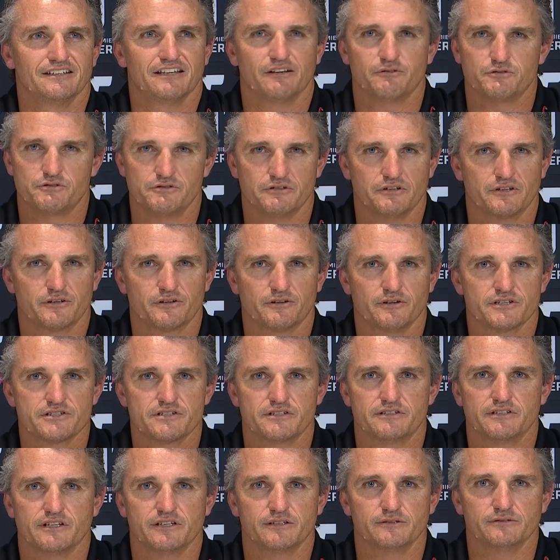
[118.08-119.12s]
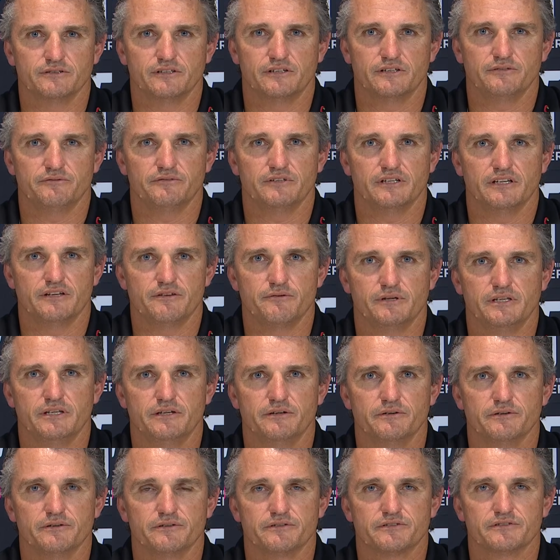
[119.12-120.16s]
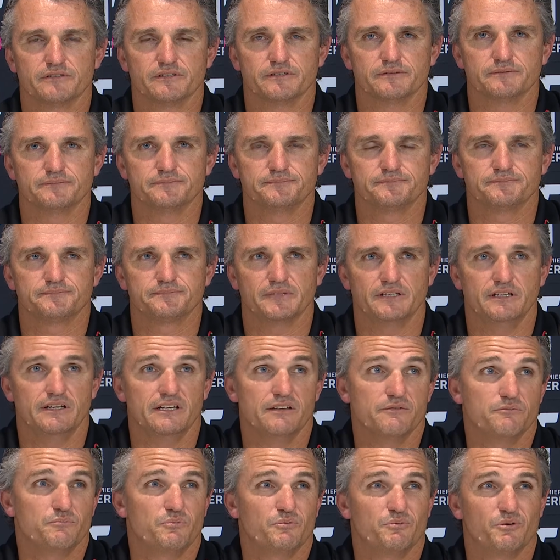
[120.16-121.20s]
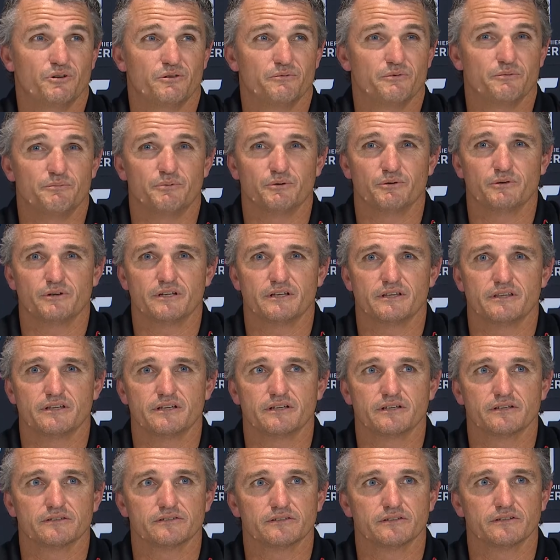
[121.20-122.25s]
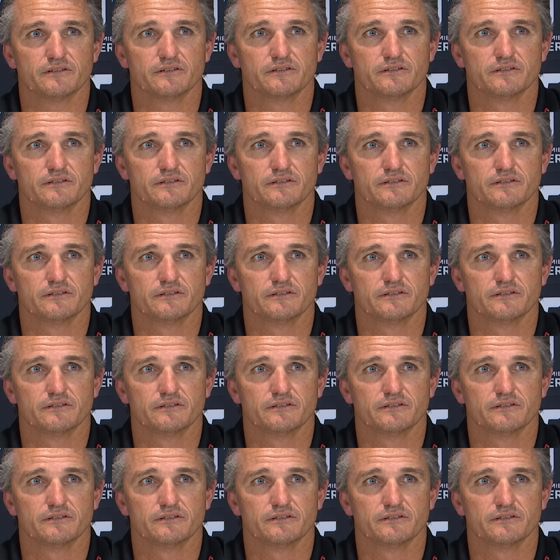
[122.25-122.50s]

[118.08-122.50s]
that was not a crusher tackle, not even anywhere near it. So he didn't even put on a board, I don't think. So.